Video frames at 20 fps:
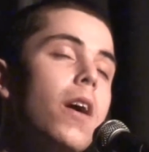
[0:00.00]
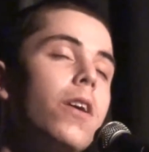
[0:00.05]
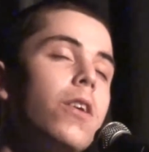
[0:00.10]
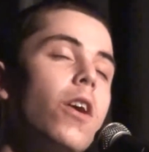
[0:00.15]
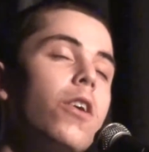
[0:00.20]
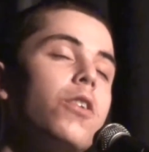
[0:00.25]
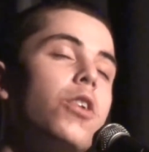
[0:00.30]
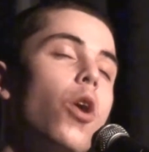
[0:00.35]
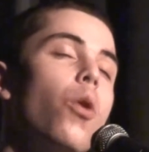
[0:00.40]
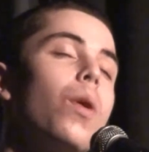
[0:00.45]

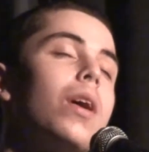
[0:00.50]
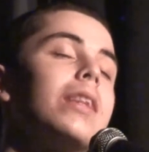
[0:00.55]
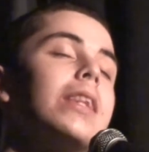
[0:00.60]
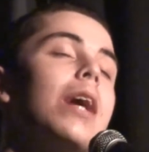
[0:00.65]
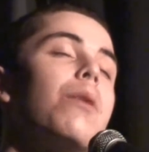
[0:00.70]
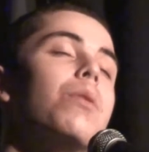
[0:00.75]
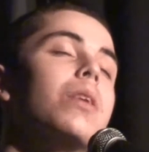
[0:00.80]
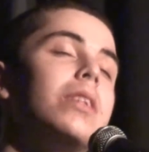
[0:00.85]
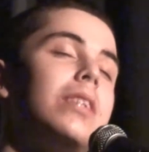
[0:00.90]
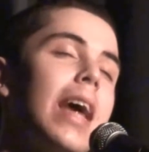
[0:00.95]
Not knowing
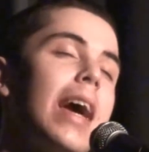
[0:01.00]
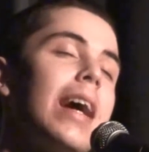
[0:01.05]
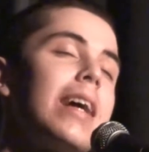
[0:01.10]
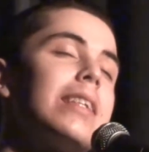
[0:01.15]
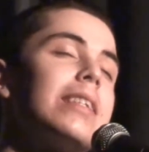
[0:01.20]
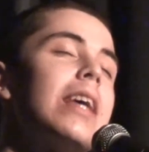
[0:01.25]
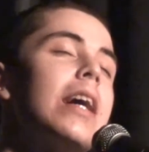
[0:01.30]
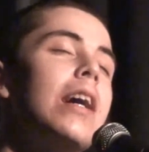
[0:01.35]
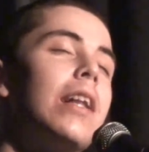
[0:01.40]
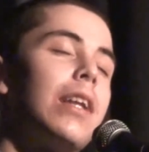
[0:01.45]
they would
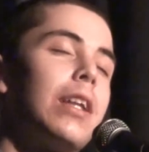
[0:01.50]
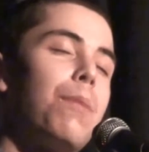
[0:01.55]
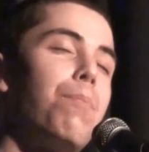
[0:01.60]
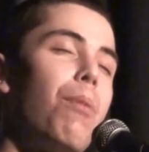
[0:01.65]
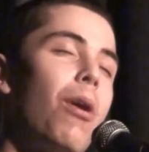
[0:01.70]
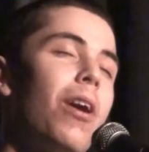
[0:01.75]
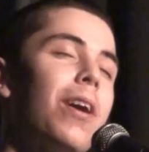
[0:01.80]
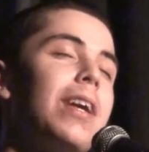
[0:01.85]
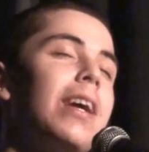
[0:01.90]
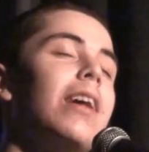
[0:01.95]
dance with the
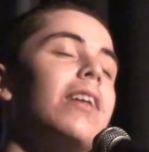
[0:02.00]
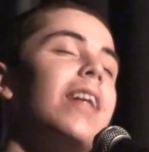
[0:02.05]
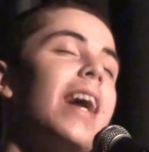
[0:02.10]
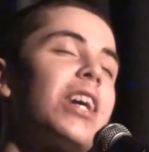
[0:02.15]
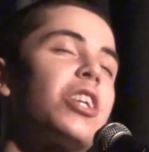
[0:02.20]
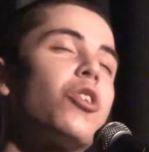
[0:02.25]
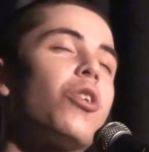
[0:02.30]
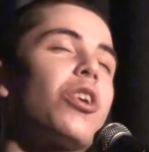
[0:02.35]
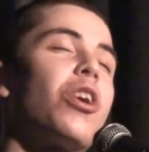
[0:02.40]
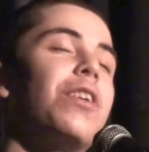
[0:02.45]
body
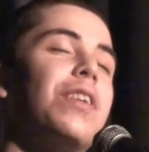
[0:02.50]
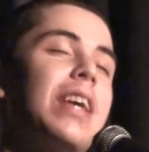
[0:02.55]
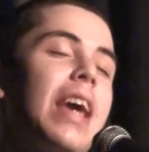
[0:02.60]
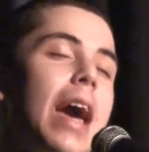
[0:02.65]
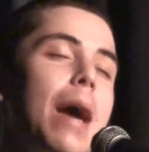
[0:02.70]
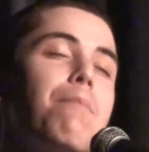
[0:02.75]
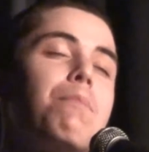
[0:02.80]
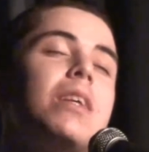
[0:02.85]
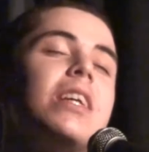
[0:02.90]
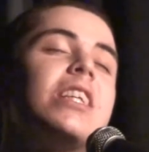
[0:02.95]
electric on the
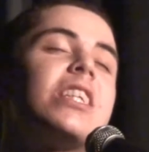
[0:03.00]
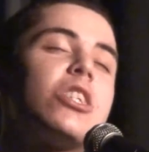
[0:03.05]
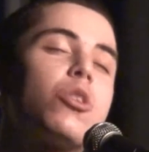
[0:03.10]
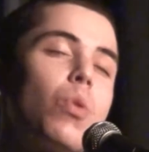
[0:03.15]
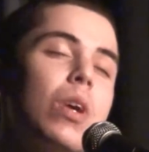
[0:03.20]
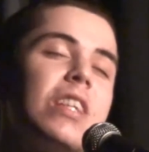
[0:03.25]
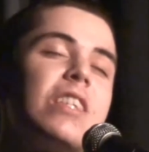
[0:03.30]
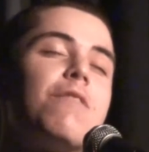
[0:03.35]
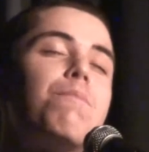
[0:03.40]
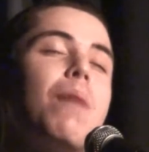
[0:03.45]
empty
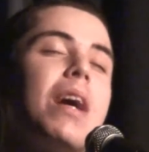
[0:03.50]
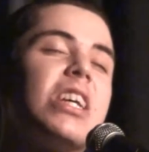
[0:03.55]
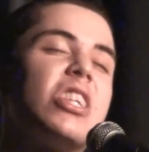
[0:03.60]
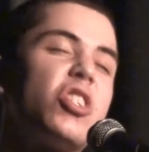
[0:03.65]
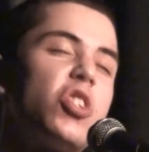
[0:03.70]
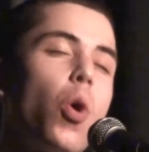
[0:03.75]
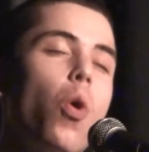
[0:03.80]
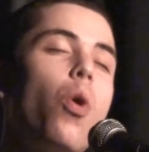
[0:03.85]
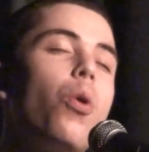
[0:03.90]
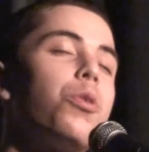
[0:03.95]
streets of my
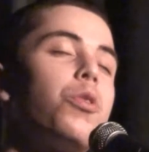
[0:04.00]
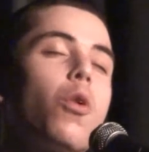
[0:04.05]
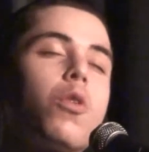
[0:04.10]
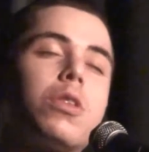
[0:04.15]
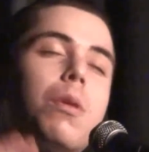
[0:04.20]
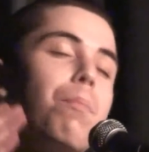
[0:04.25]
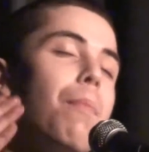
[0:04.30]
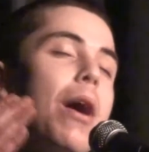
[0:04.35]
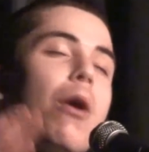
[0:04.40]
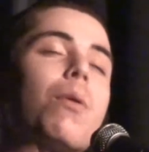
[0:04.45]
soul.
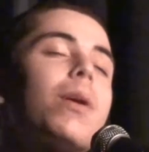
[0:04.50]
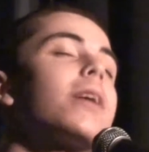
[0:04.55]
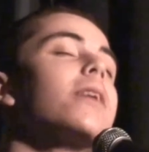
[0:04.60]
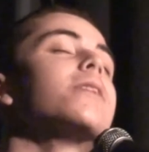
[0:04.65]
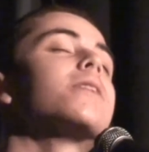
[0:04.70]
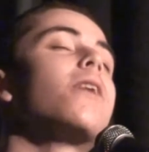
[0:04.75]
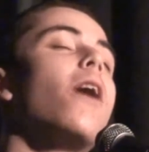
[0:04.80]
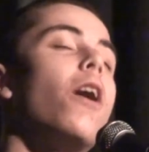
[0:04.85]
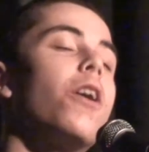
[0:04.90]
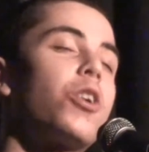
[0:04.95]
North
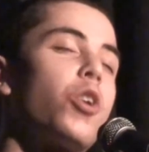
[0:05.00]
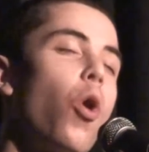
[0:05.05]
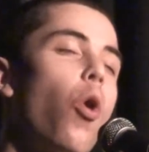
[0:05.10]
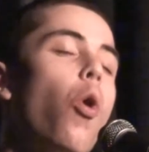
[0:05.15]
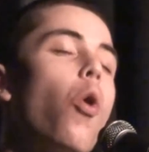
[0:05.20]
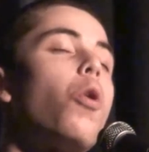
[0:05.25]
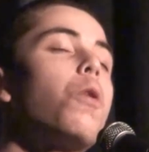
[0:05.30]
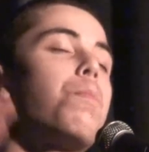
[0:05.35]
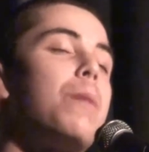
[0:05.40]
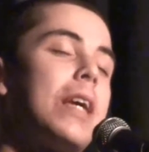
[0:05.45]
America's gone
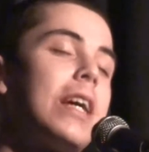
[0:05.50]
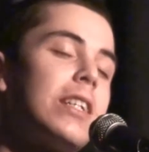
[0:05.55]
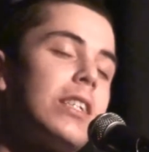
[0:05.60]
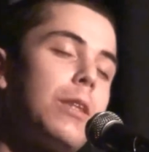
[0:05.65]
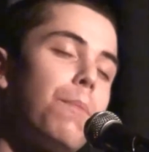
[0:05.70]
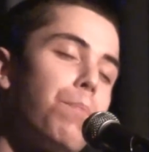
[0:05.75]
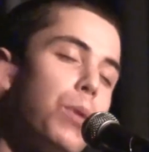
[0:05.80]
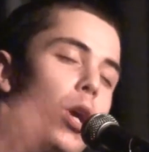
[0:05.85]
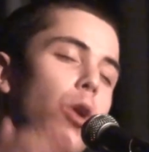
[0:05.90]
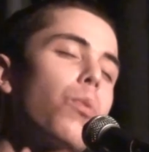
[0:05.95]
cold, because
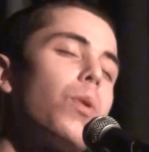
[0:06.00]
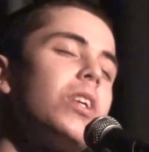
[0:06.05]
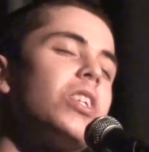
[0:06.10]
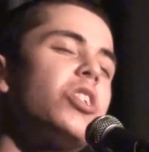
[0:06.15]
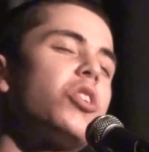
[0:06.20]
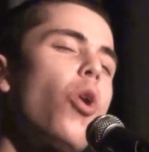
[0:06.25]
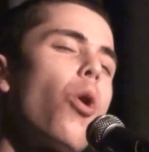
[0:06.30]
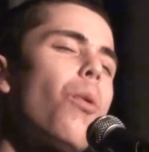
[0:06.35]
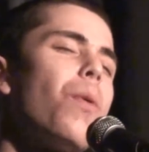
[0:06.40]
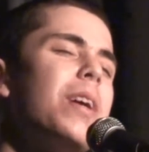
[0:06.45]
the
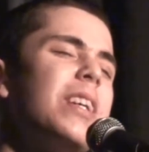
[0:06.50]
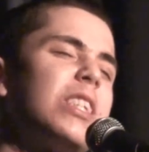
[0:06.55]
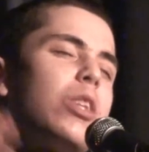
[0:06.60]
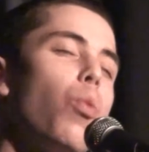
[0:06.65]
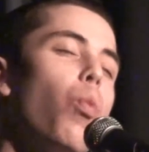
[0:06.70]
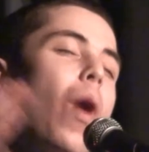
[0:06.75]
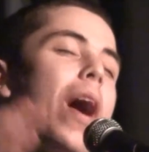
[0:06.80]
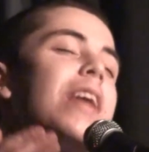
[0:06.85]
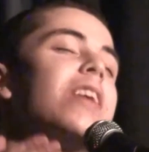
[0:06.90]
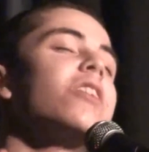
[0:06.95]
purest stories,
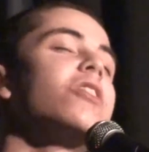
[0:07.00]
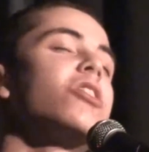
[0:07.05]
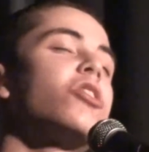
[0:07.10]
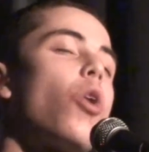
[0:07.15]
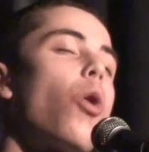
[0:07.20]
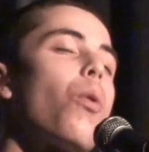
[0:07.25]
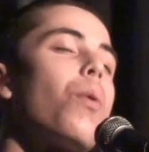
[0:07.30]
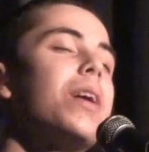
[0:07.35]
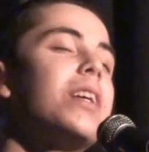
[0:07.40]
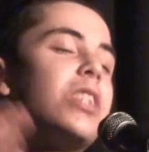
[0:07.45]
the whitest
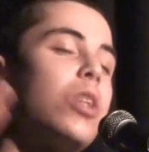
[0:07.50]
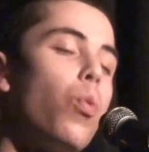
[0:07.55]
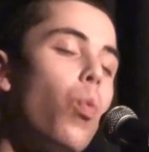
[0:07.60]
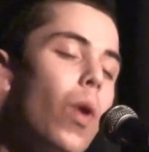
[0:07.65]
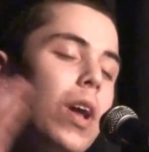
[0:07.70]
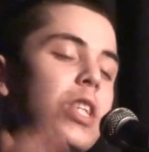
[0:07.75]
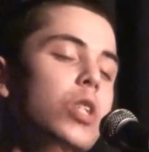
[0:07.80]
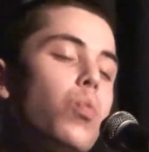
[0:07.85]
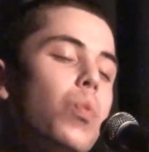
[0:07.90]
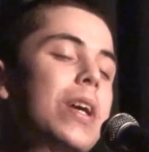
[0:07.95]
stories, the
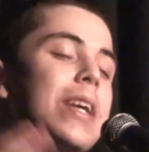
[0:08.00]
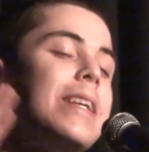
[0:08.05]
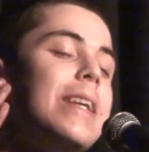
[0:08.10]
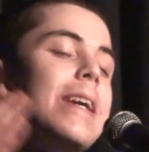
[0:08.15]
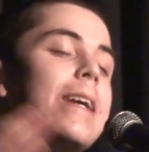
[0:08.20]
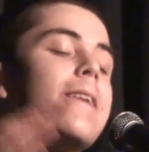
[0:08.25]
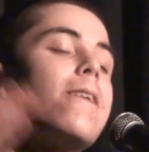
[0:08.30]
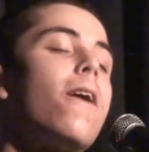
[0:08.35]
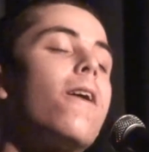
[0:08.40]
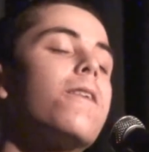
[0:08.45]
ones we
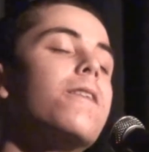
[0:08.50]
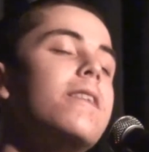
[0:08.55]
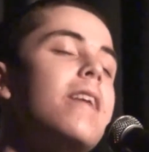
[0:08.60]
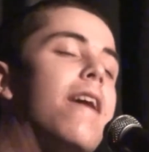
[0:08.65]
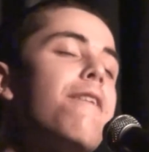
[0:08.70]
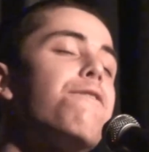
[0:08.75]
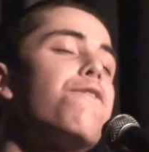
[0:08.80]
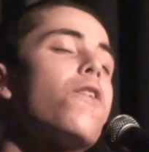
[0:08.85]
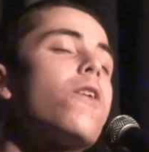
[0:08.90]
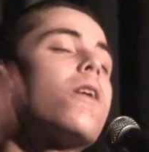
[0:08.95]
need are
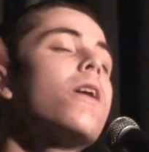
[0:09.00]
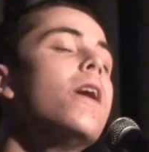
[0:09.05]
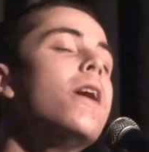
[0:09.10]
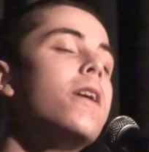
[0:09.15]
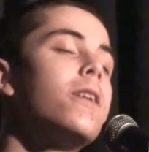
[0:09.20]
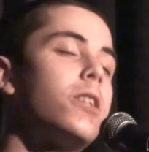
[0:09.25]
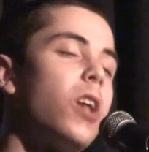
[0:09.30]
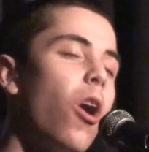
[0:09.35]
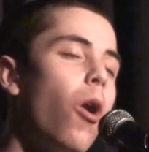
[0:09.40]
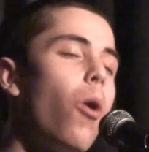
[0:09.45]
never
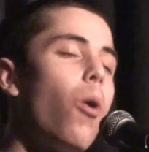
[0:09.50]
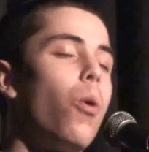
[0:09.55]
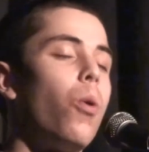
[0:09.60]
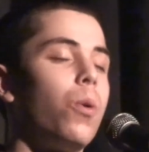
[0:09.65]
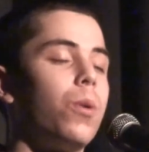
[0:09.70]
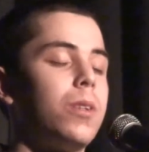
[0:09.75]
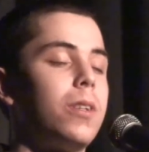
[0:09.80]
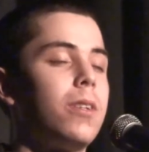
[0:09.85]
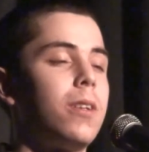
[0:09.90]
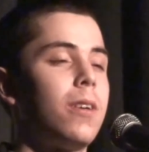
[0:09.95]

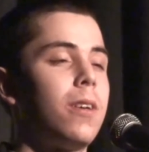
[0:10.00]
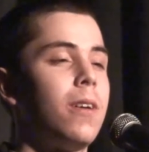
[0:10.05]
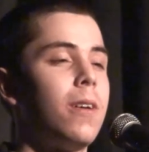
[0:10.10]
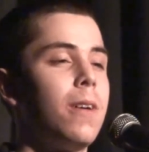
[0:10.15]
told.